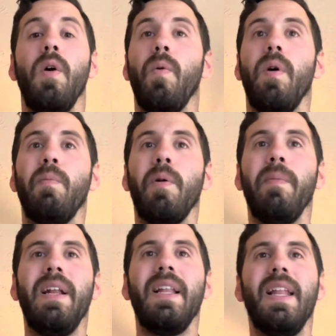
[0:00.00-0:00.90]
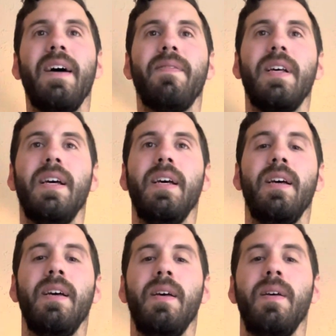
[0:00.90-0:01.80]
1 more minute left.
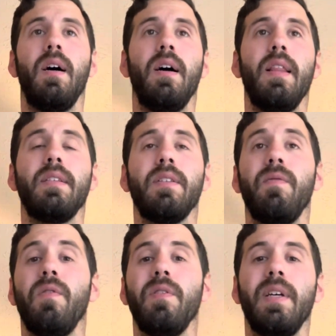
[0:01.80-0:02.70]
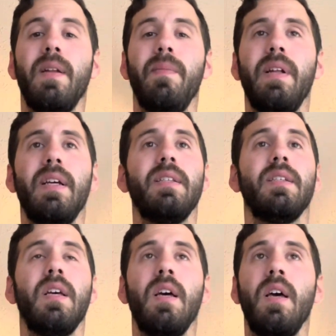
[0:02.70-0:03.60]
That's the full 10 minutes.
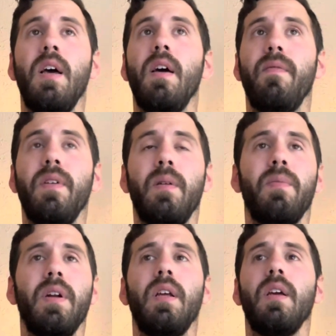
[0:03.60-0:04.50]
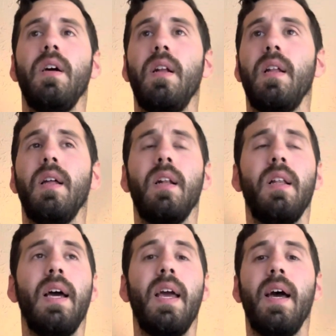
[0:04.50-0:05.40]
Feeling pretty good, a little
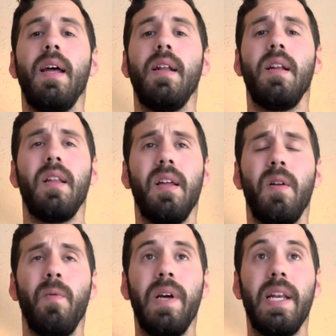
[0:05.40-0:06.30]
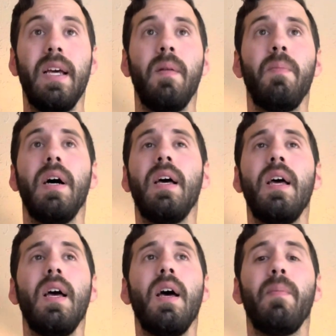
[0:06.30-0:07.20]
lightheaded, a little winded, but
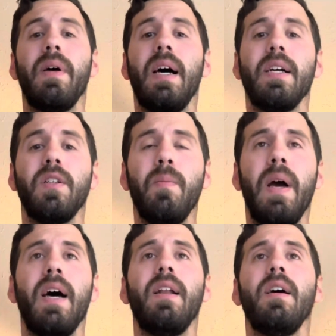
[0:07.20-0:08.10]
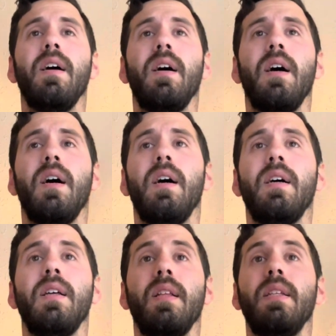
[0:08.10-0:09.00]
not too bad.
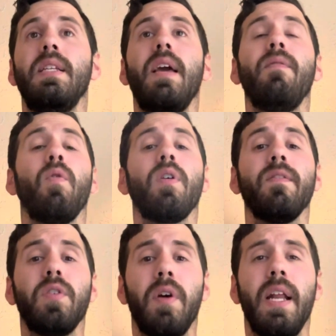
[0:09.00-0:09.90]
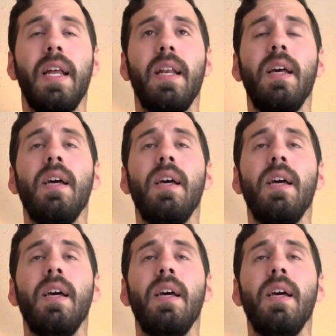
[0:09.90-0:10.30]
Day 4 of training,